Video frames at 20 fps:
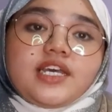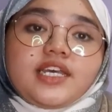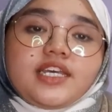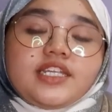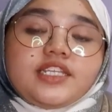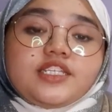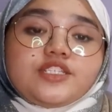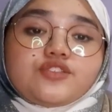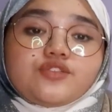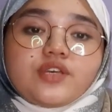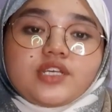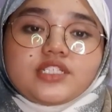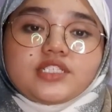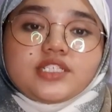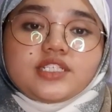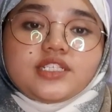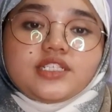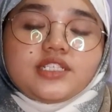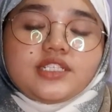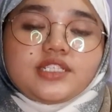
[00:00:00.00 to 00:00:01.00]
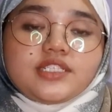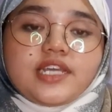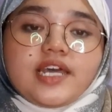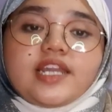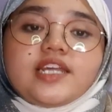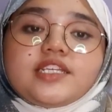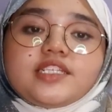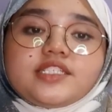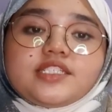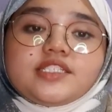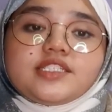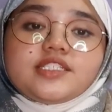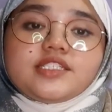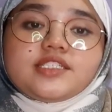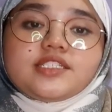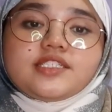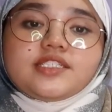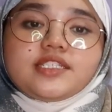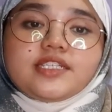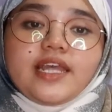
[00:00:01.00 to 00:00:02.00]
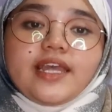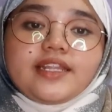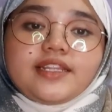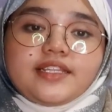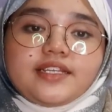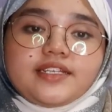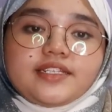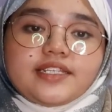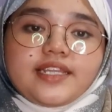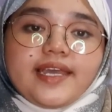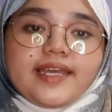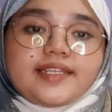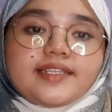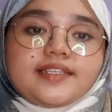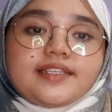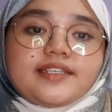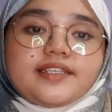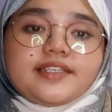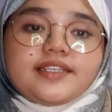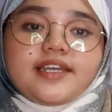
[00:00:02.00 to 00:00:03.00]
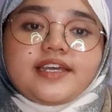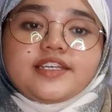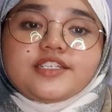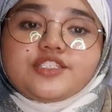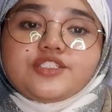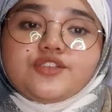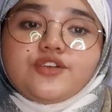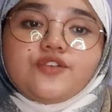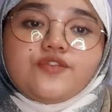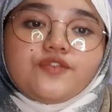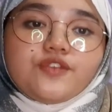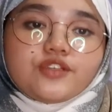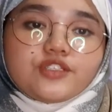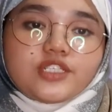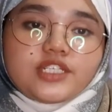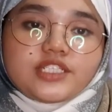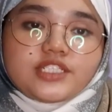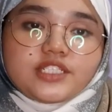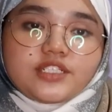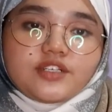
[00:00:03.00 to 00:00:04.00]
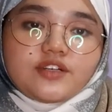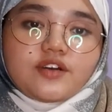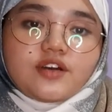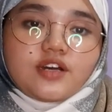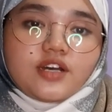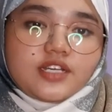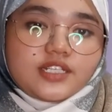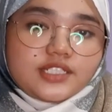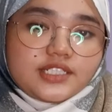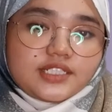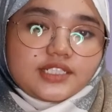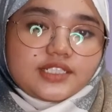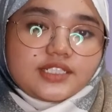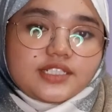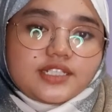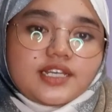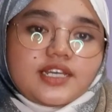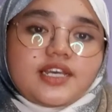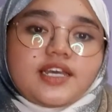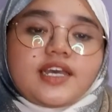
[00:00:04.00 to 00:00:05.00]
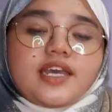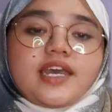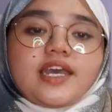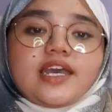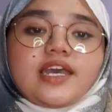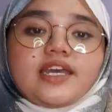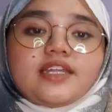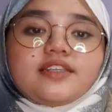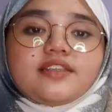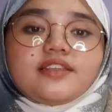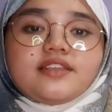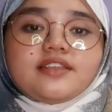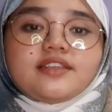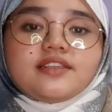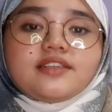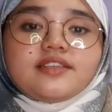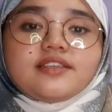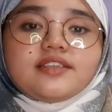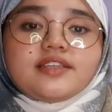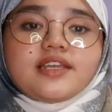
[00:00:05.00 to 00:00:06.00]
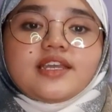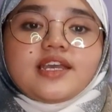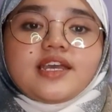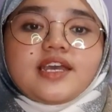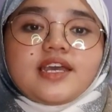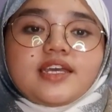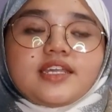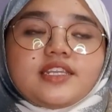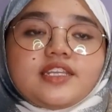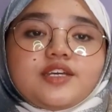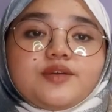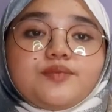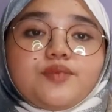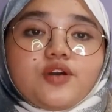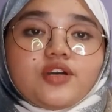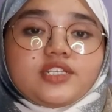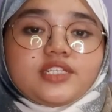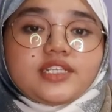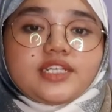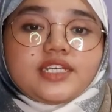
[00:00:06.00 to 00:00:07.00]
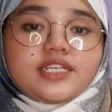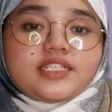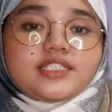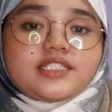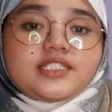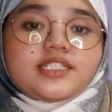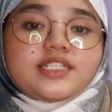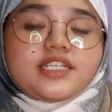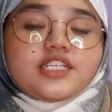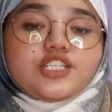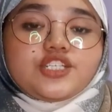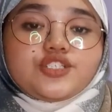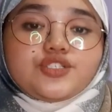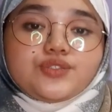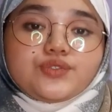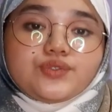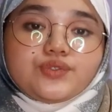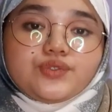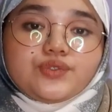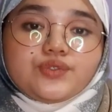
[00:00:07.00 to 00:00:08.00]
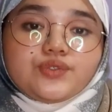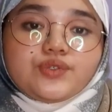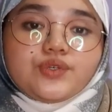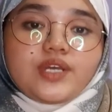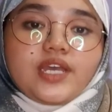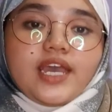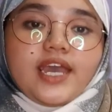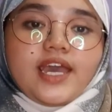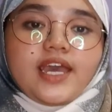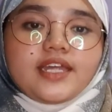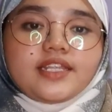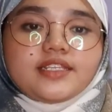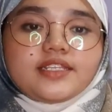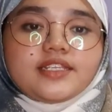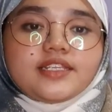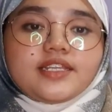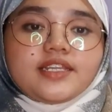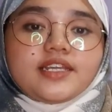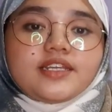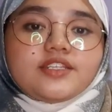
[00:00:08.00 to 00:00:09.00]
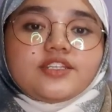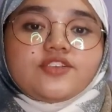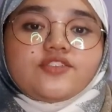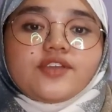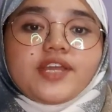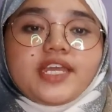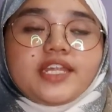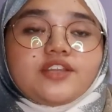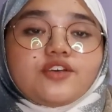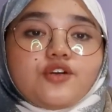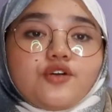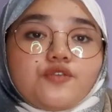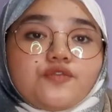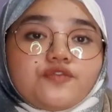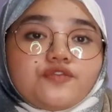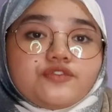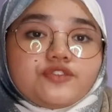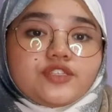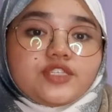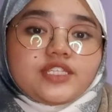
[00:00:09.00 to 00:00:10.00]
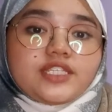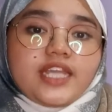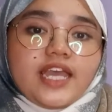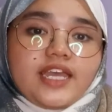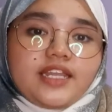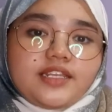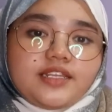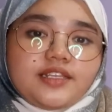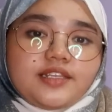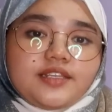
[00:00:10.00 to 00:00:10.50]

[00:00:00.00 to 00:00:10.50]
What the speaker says: In this question, there is stated that there is no flotation cost and the bond is issued at the rate of 10%